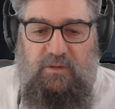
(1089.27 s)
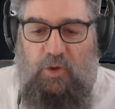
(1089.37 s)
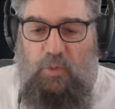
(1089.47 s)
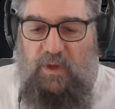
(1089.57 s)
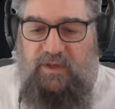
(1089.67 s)

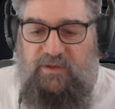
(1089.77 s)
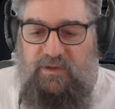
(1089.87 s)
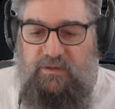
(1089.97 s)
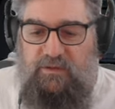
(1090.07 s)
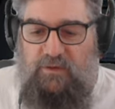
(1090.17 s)
No
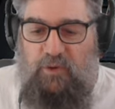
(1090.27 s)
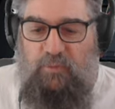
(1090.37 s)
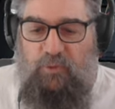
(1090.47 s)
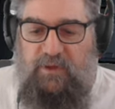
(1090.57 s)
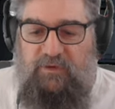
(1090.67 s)
waiting, no
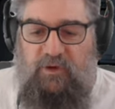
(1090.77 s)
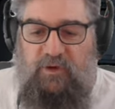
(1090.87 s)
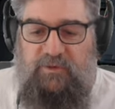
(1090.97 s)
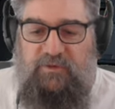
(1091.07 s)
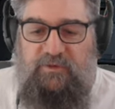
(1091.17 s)
boring
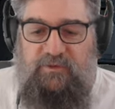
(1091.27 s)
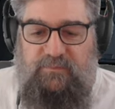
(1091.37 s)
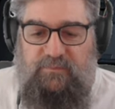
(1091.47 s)
timers.